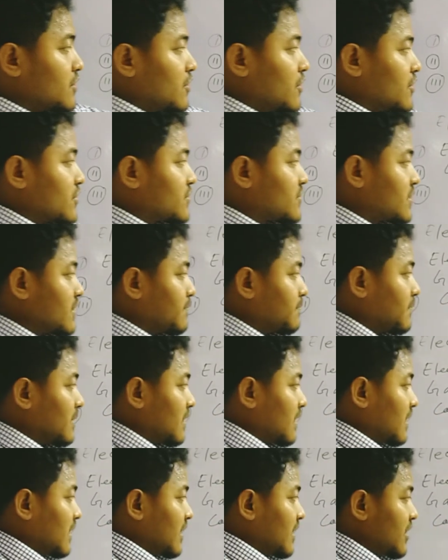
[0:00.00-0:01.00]
or
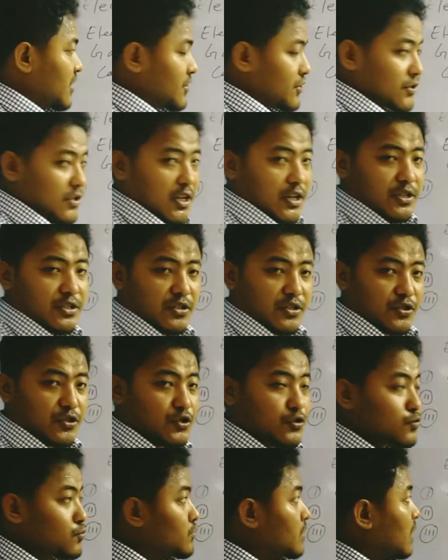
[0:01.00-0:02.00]
simple introductions
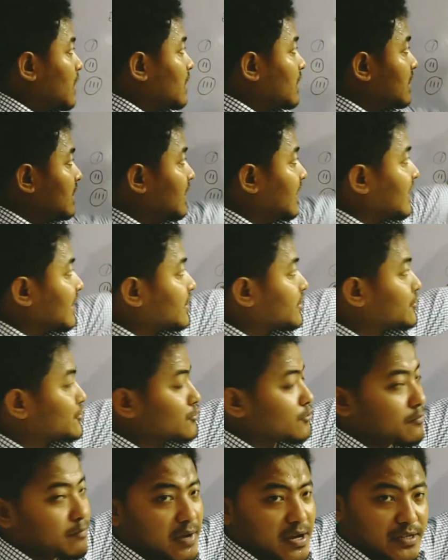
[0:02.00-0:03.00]
to the
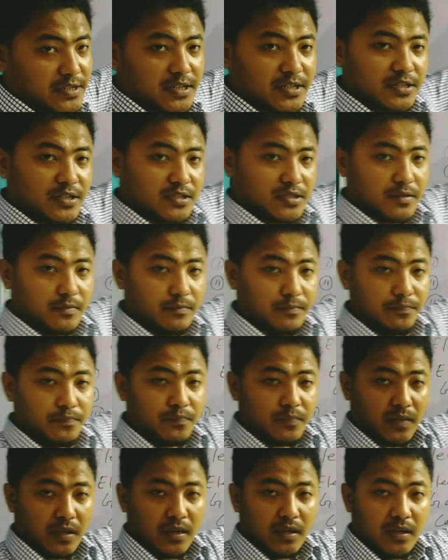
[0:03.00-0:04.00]
electromagnetism
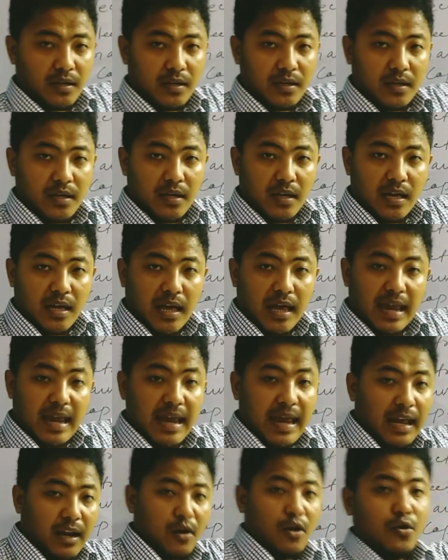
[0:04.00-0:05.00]

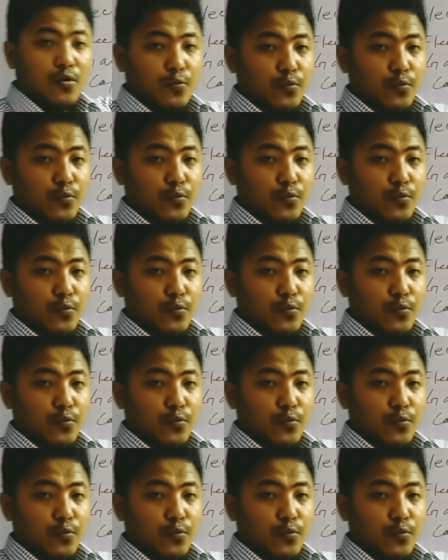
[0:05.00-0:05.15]
along